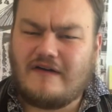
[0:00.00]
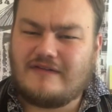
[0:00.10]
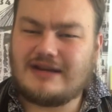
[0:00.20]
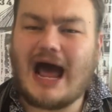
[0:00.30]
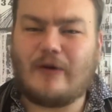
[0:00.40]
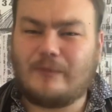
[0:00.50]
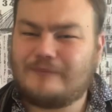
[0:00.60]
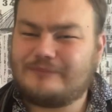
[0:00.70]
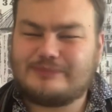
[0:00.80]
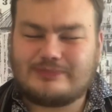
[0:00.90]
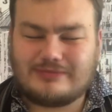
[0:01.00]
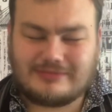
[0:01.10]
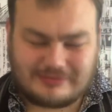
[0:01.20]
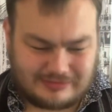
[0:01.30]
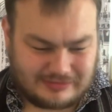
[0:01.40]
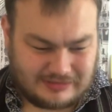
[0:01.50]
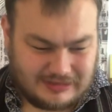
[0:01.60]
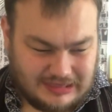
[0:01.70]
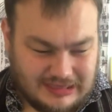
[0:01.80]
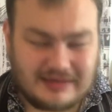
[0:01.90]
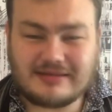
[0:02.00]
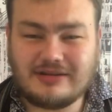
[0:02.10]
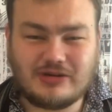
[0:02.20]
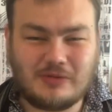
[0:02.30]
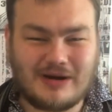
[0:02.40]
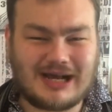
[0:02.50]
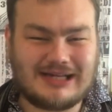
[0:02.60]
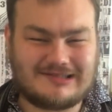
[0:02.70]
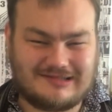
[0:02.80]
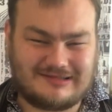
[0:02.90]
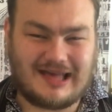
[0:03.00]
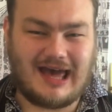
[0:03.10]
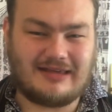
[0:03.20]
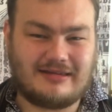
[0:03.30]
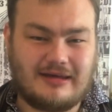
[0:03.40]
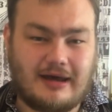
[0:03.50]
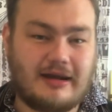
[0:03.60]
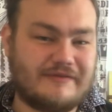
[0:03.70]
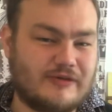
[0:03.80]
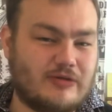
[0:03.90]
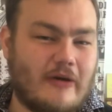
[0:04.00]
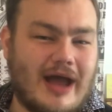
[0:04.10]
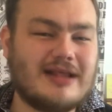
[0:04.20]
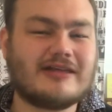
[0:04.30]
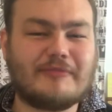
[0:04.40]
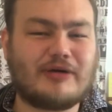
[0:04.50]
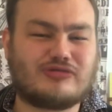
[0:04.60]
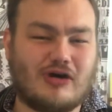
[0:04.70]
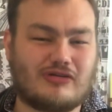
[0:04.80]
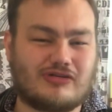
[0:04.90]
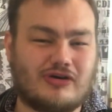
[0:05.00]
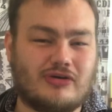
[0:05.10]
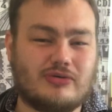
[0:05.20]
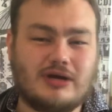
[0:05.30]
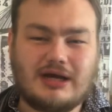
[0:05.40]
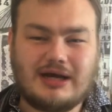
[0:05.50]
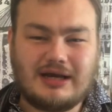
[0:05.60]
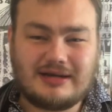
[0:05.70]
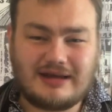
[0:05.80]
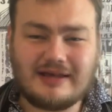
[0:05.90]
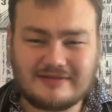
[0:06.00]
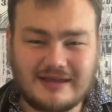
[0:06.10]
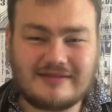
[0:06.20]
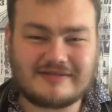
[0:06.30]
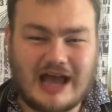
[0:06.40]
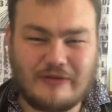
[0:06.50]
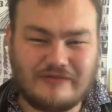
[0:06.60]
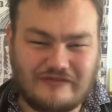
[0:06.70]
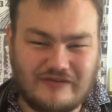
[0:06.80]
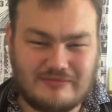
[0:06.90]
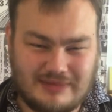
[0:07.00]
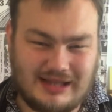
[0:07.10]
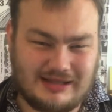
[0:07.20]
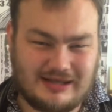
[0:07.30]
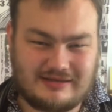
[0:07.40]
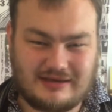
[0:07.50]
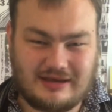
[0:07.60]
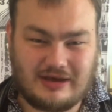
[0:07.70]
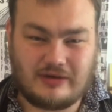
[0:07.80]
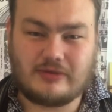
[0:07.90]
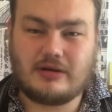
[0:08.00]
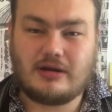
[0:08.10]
Now, listen to what I just said, and if you know anything about Doctor Who, does this sound familiar to you?